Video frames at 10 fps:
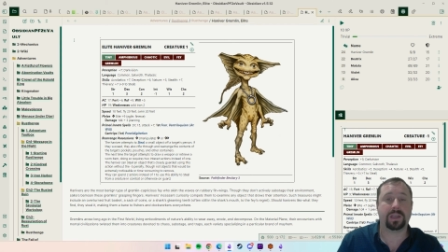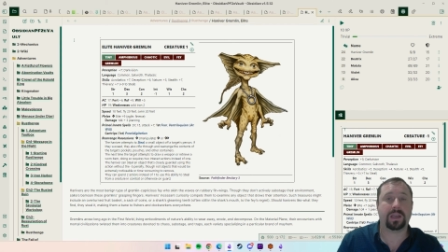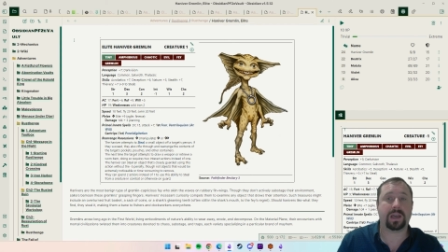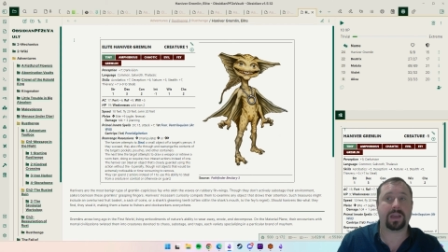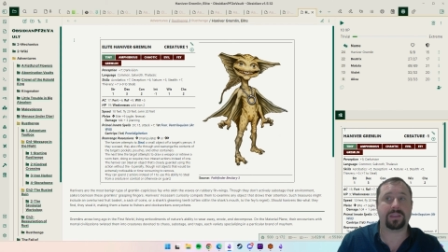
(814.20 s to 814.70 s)

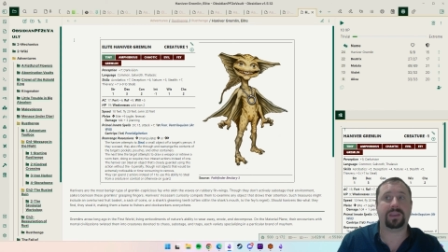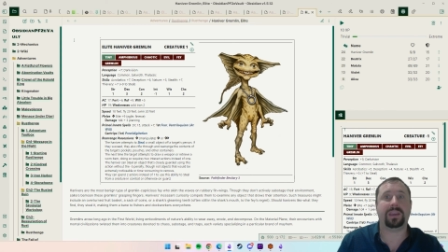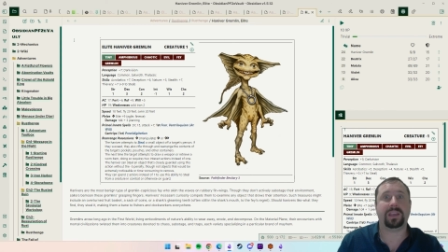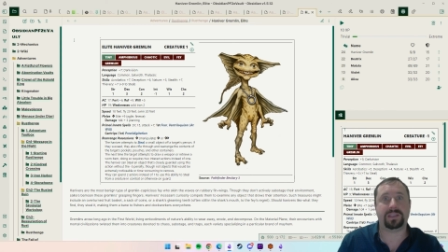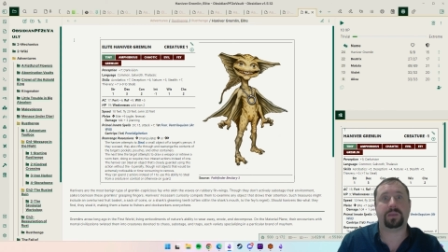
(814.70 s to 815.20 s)
the
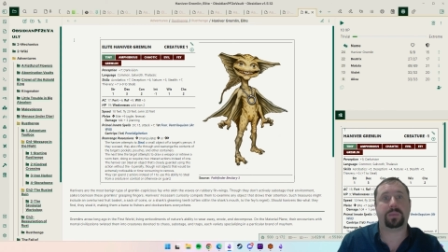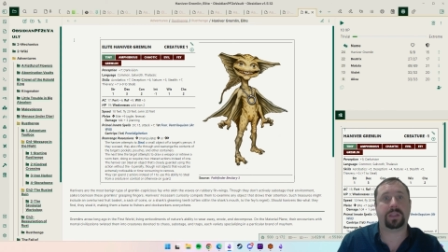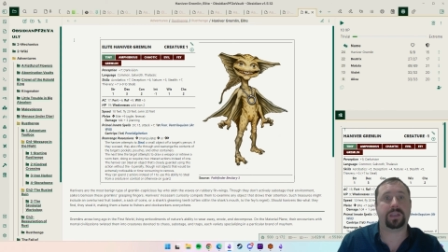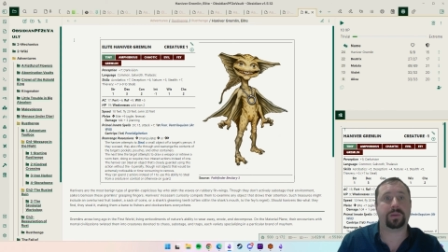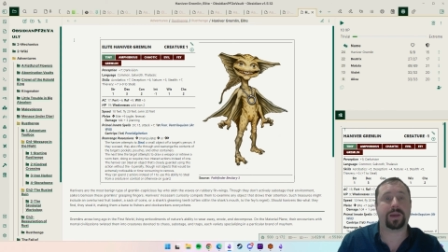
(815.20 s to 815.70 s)
easy
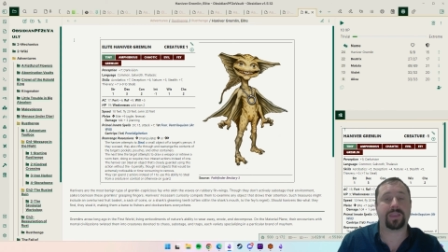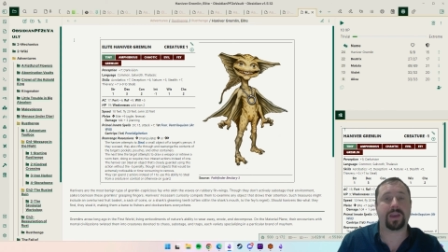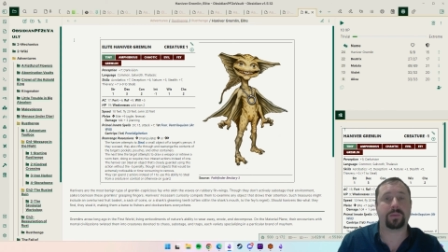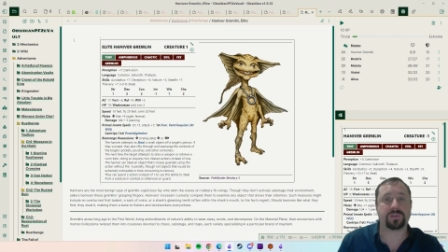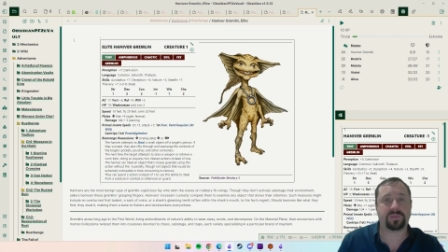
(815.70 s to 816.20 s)
ability to add
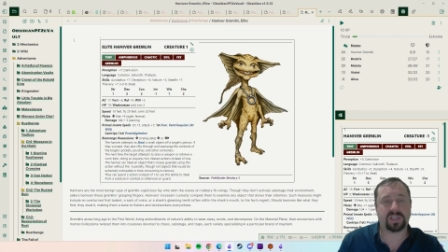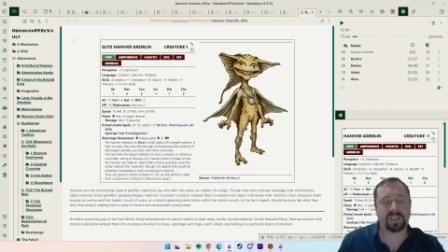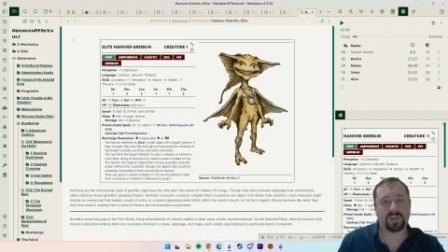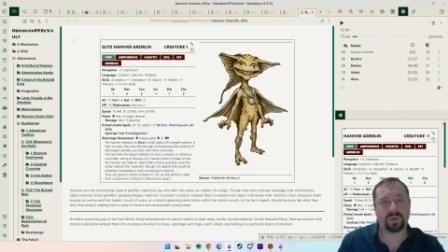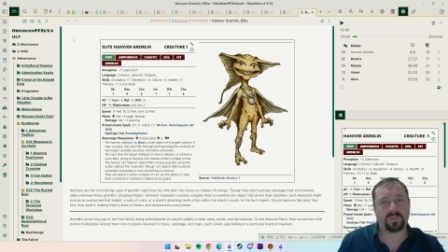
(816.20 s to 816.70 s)
that was really
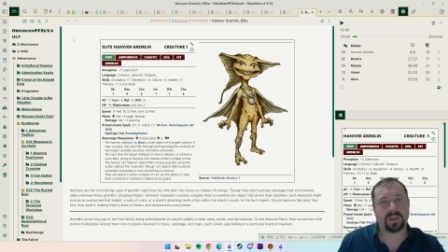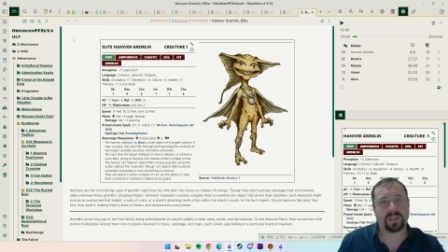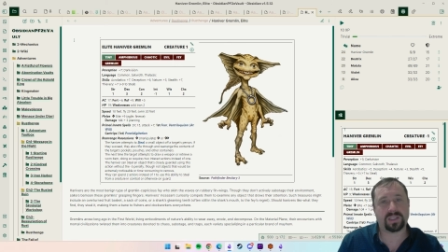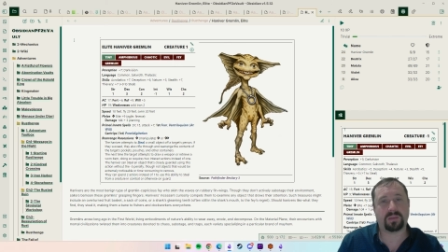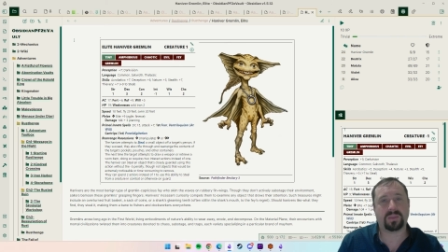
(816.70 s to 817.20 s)
sort of like
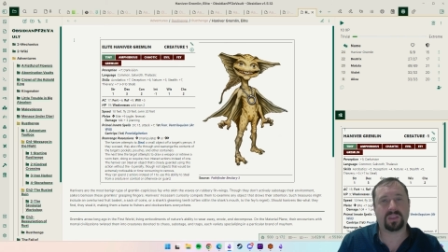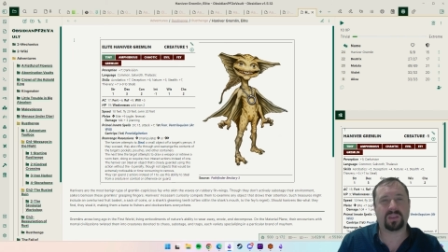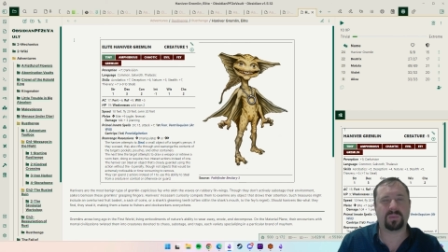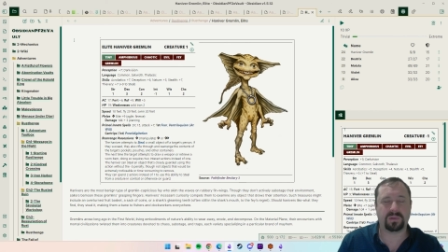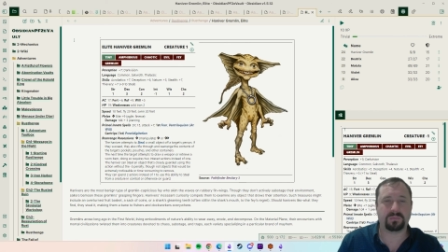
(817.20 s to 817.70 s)
something
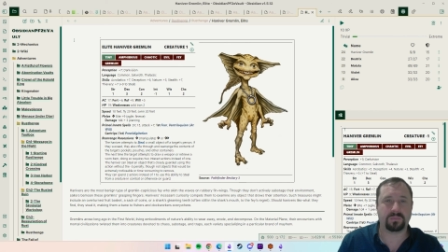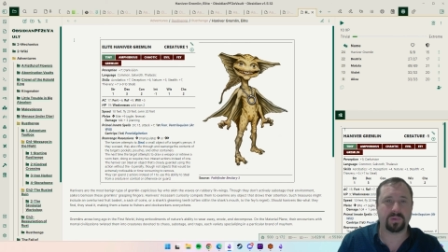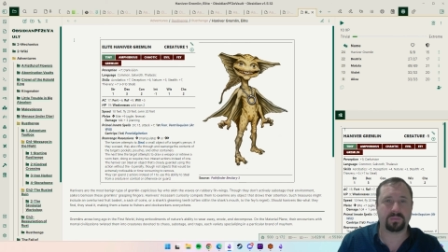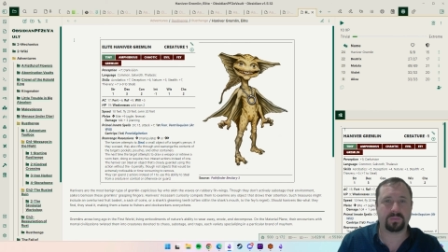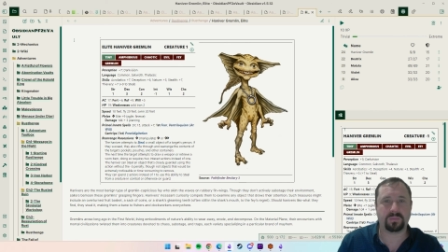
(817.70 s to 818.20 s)
that would
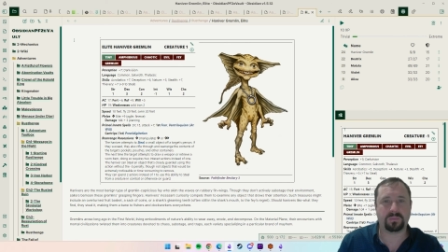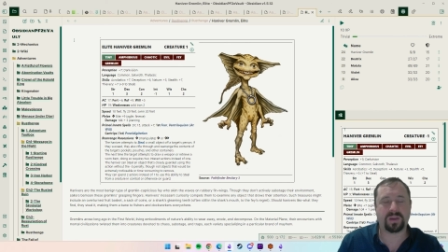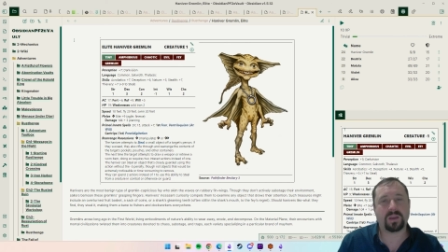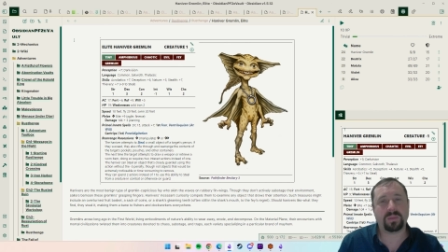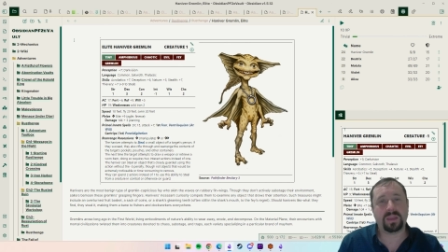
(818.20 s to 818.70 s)

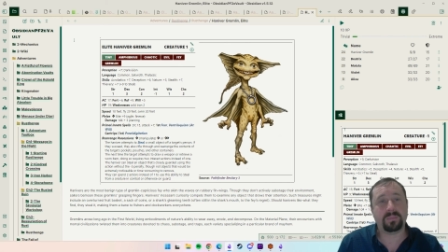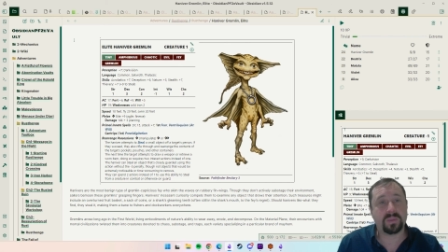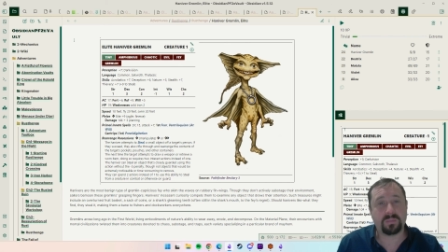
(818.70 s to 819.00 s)
bug me.